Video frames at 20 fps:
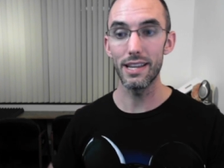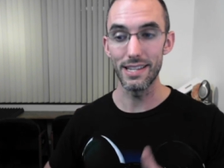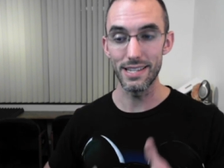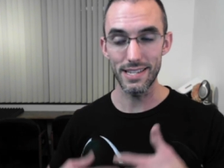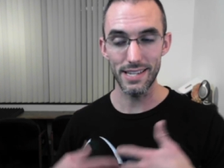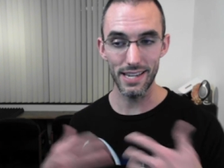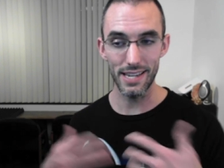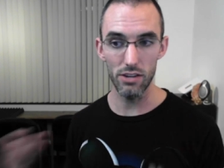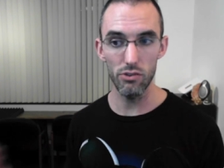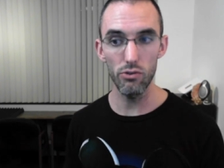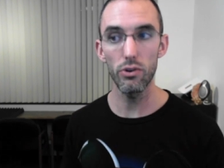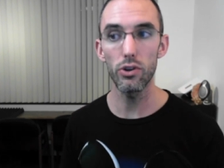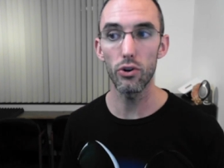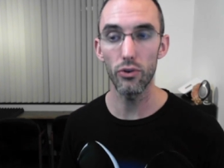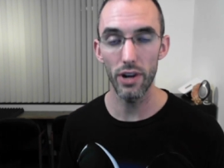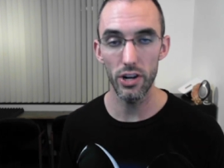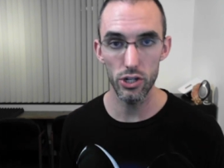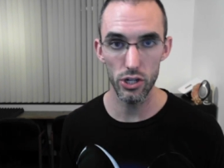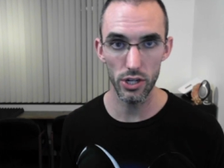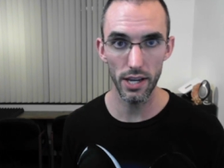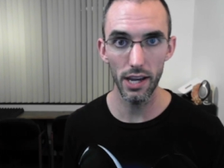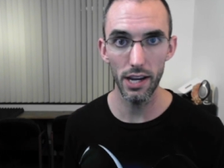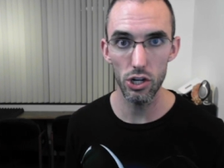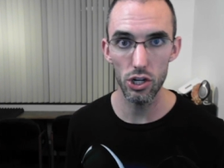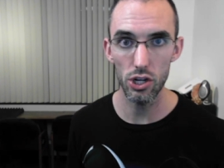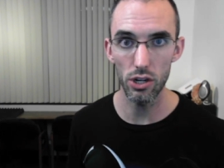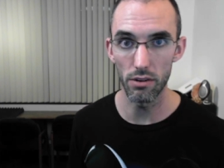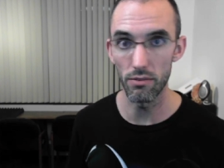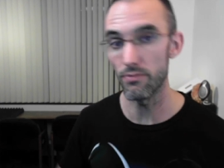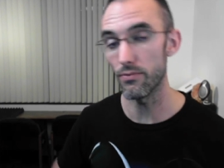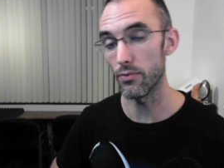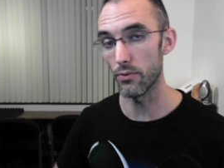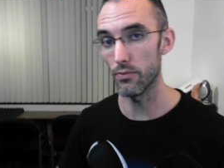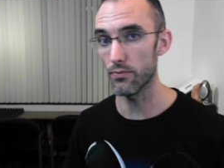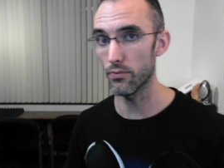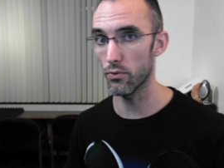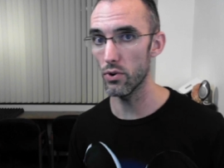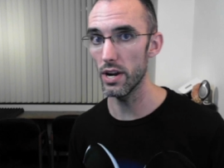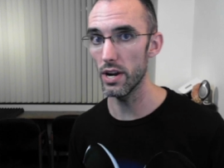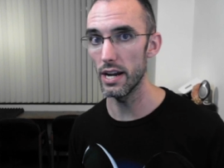continue your education for
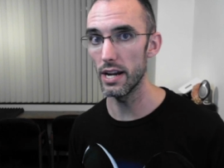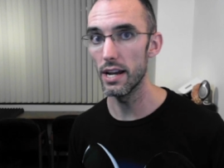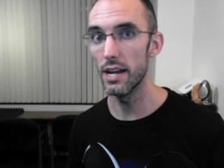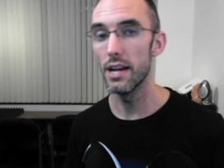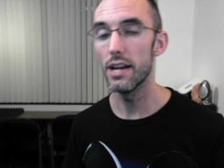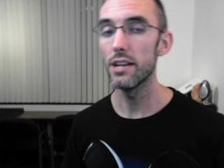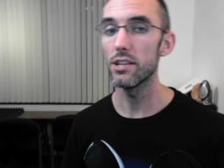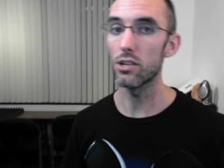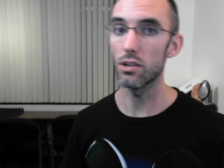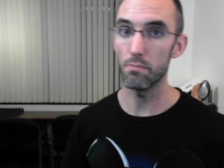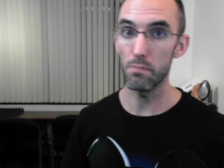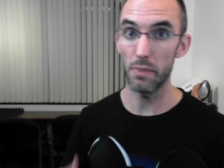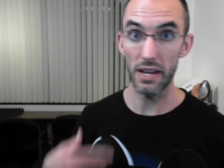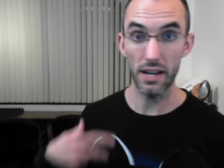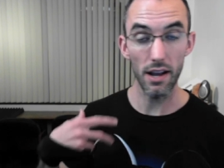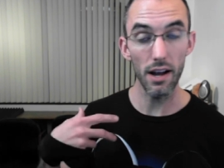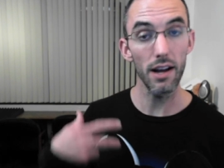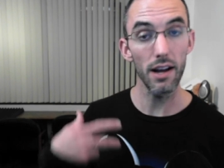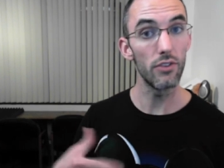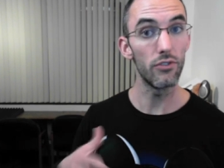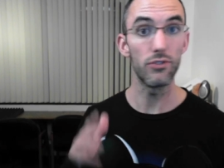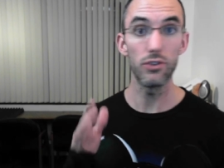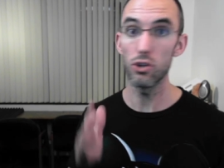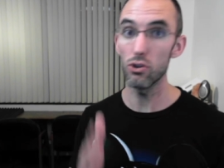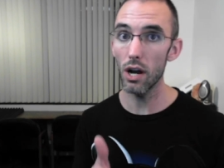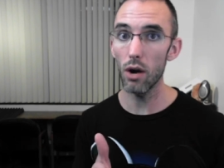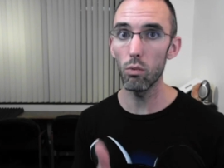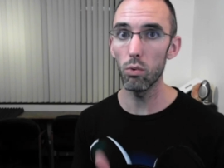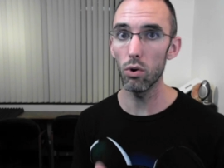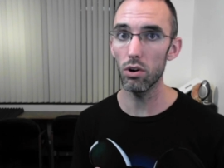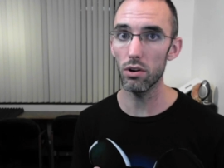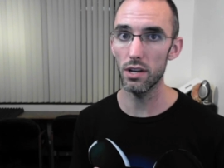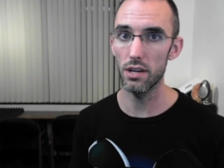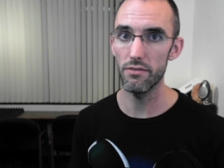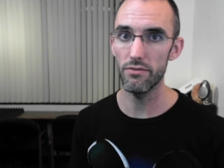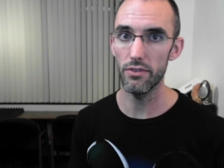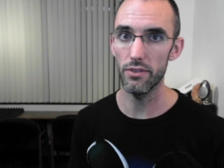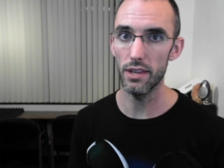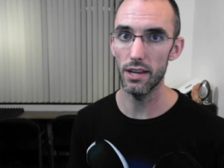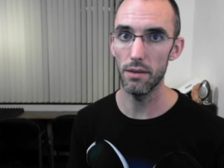free because you're not
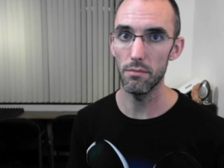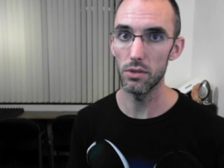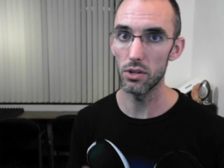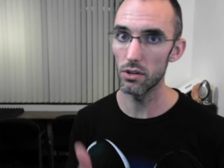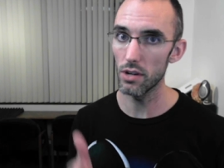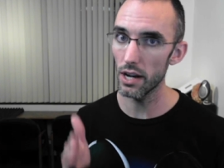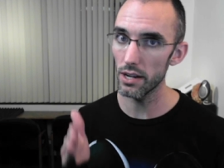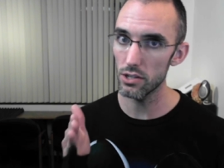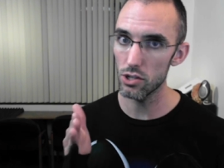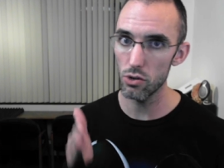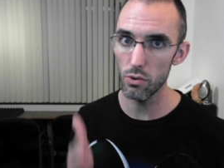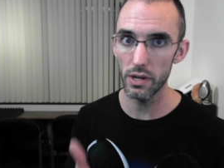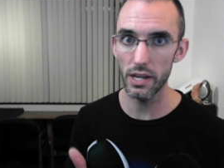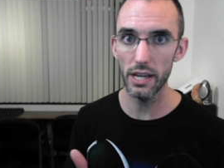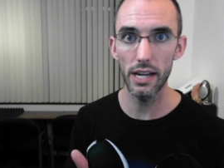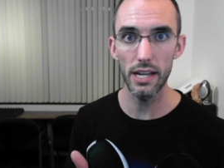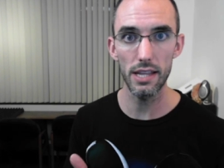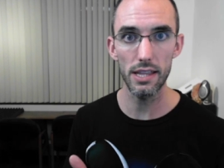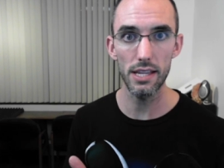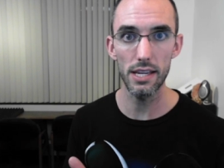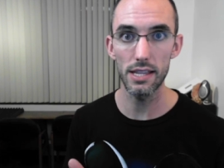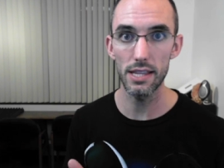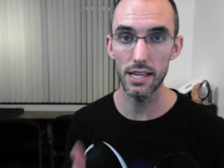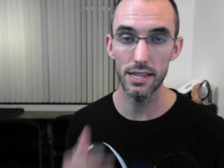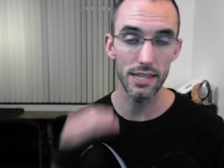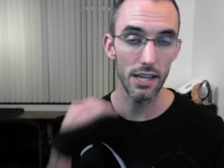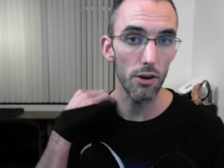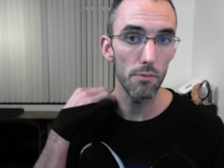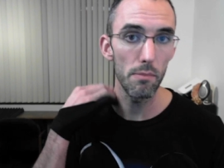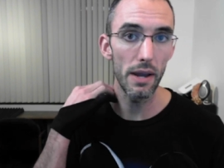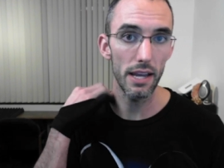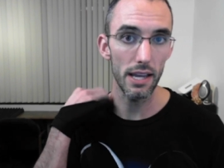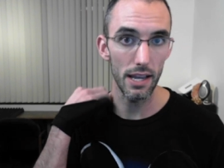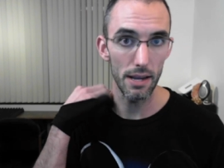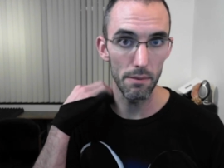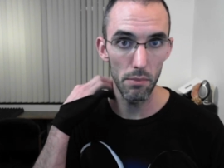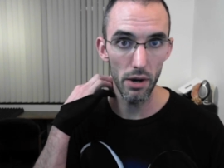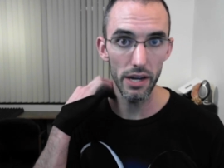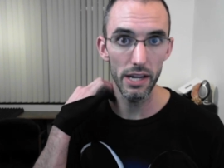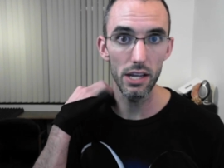working for them. You're not doing anything that they're
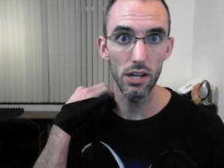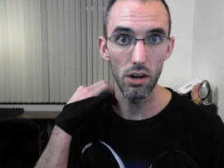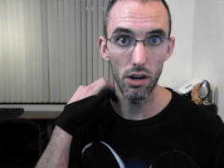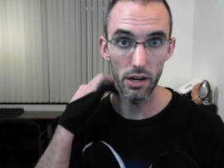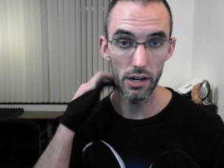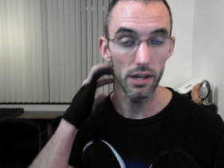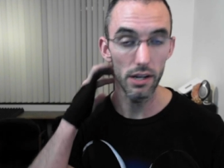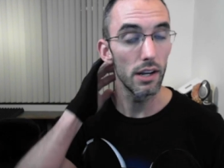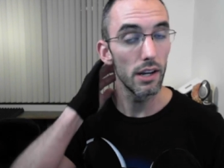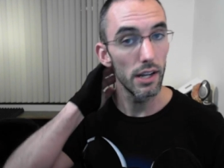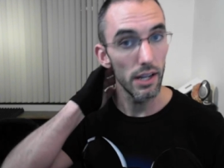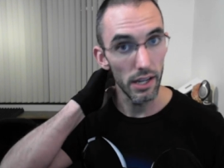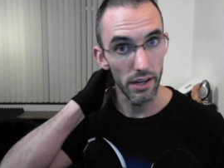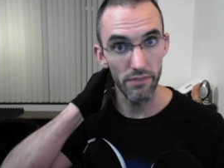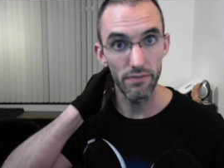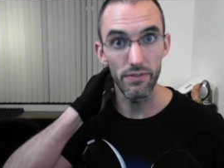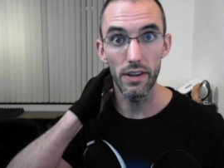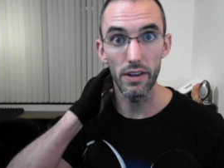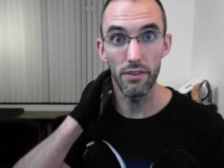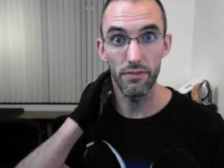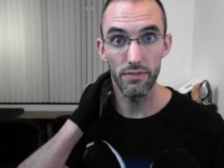making money on if,